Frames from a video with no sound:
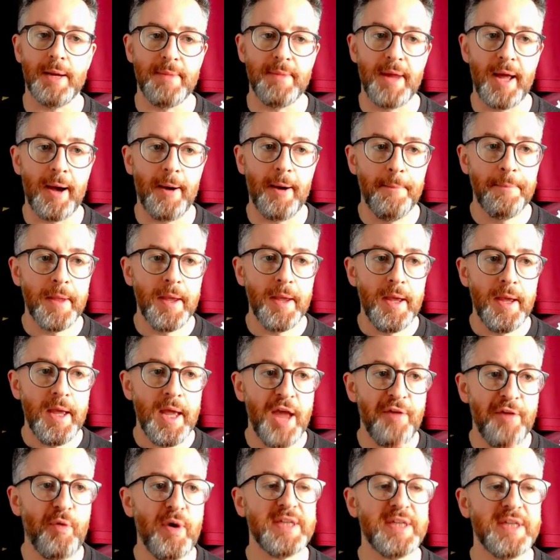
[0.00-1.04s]
Now,
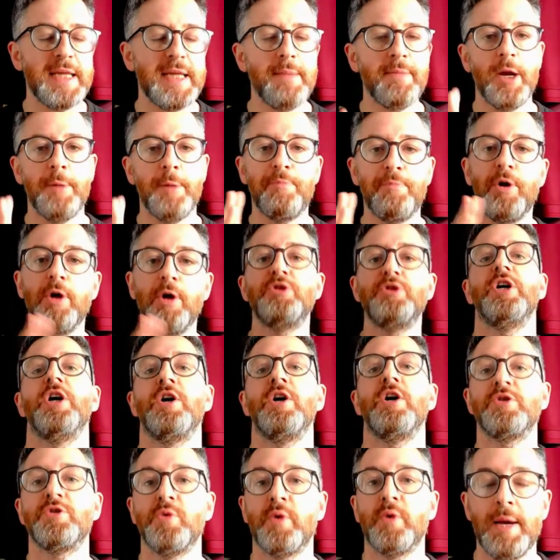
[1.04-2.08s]
if West Ham can approach the
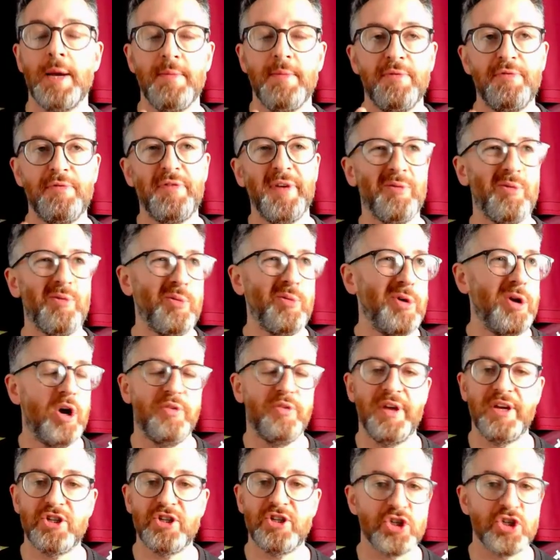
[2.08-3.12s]
Arsenal game and think, well, look,
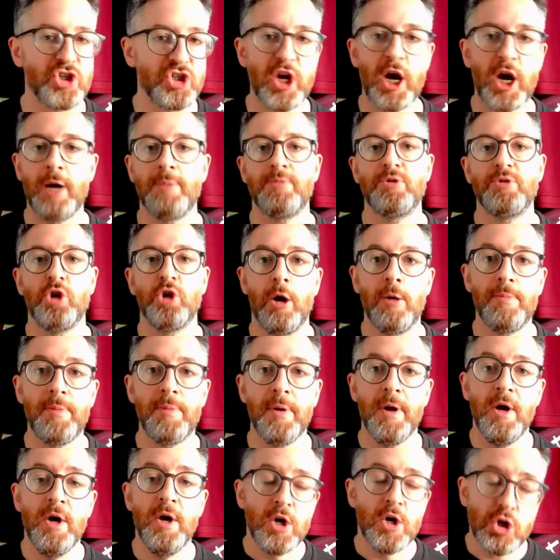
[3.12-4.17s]
let's just shut up shop,
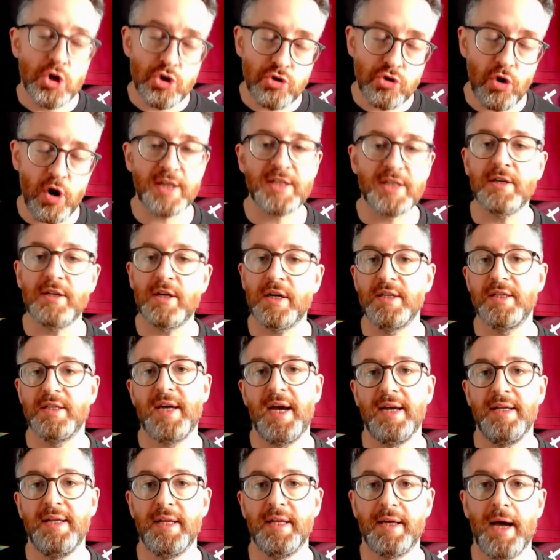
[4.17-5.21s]
try to
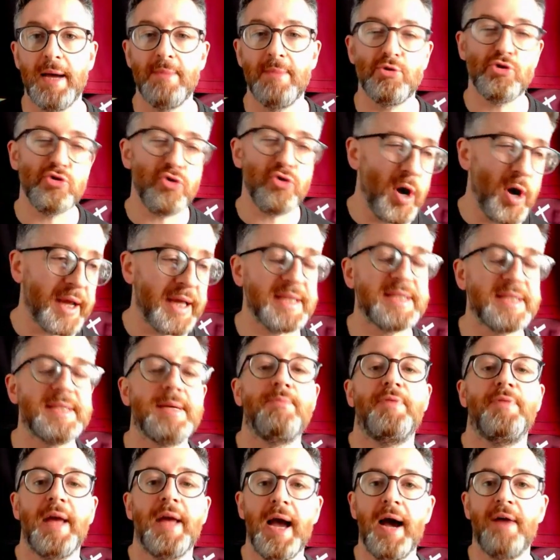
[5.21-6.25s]
contain the game, try and get
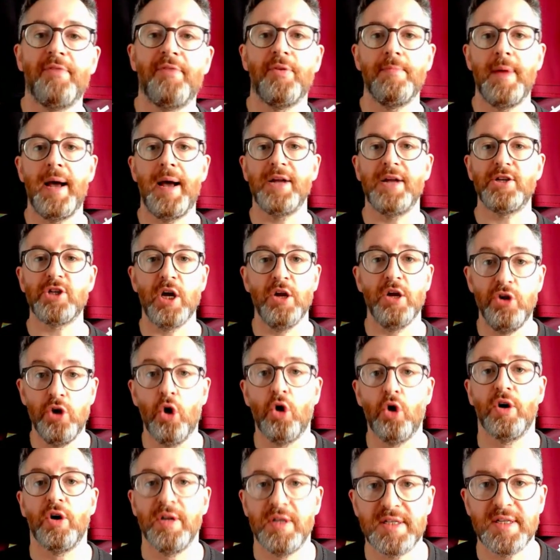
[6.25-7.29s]
something out of the match, and
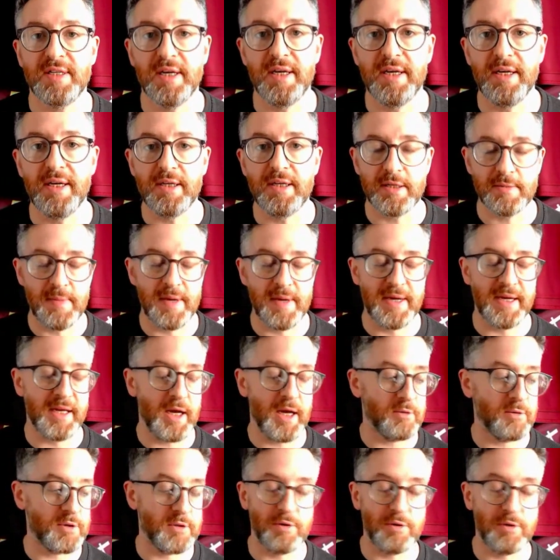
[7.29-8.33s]
not concede as many
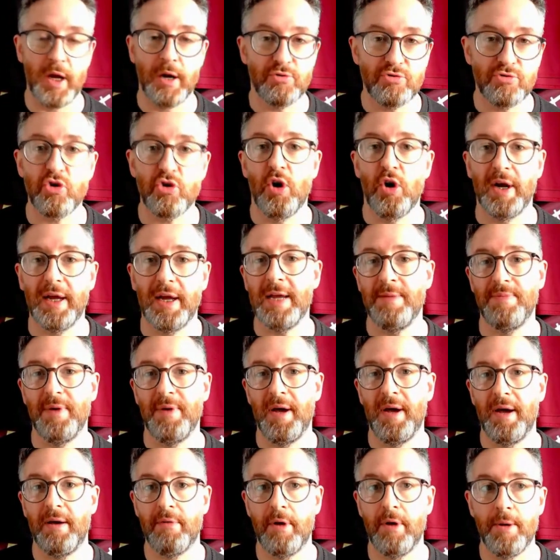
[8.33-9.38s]
goals. You know, try and keep
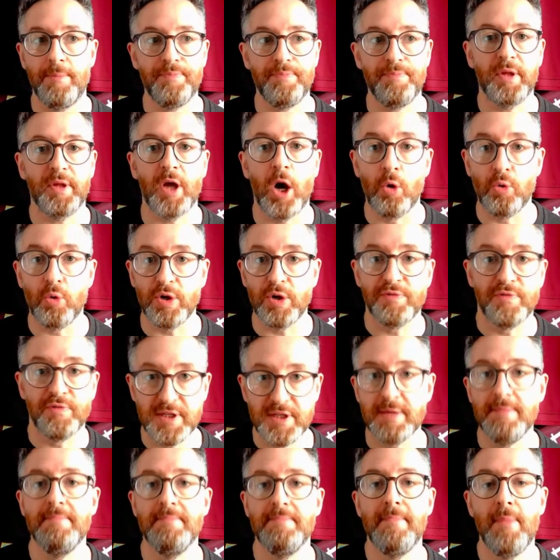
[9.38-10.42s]
our um, goal difference
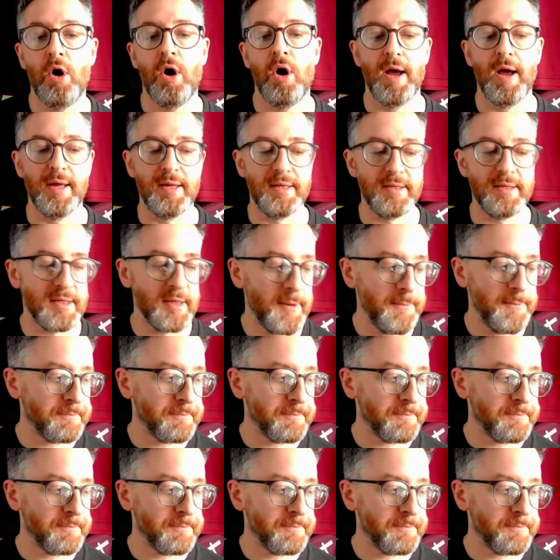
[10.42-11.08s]
in mind.